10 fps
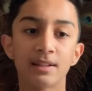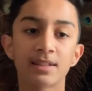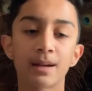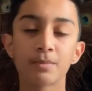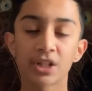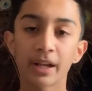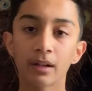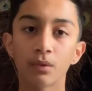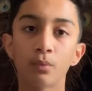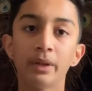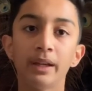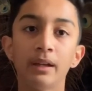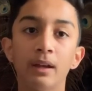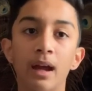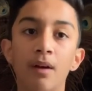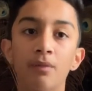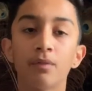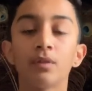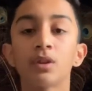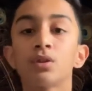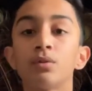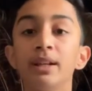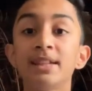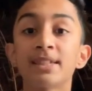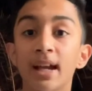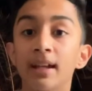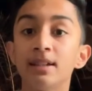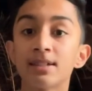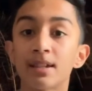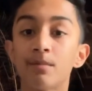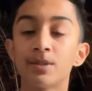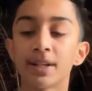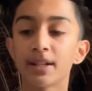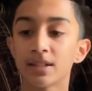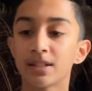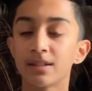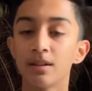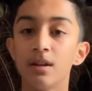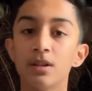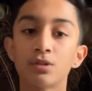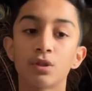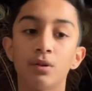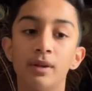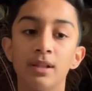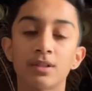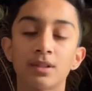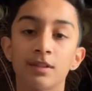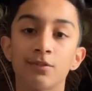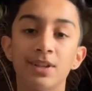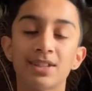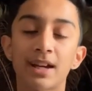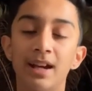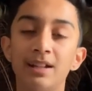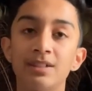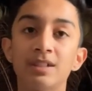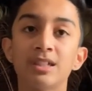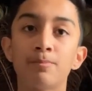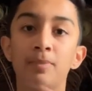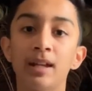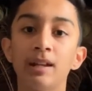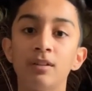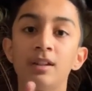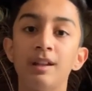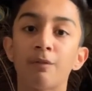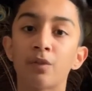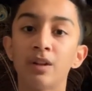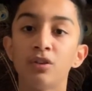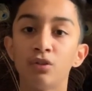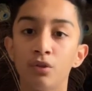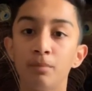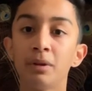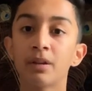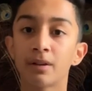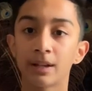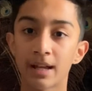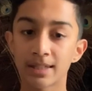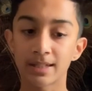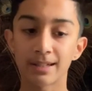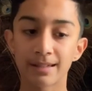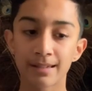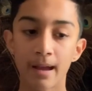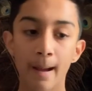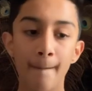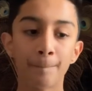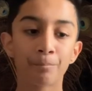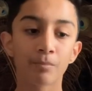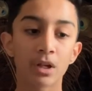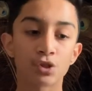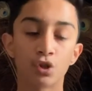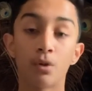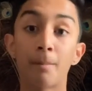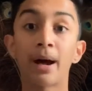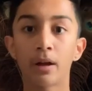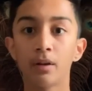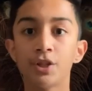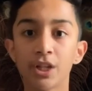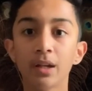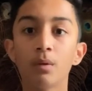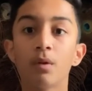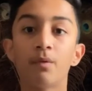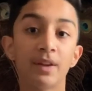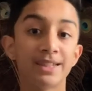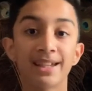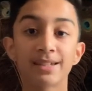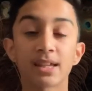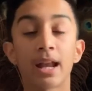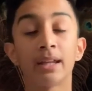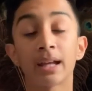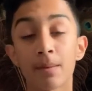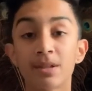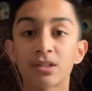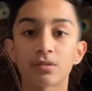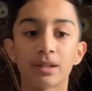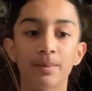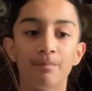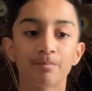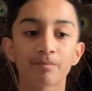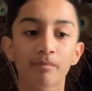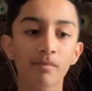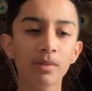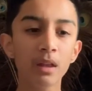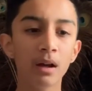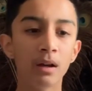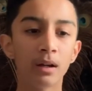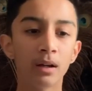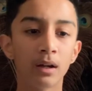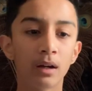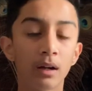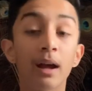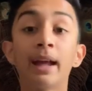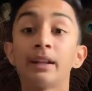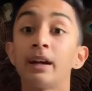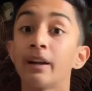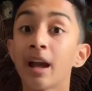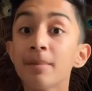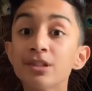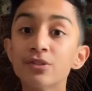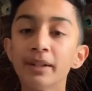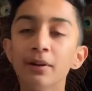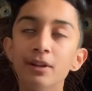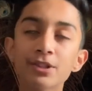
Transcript: subject, we have three science subjects. So it's three sciences split into different two-period lessons. So biology, physics, and chemistry. And our chemistry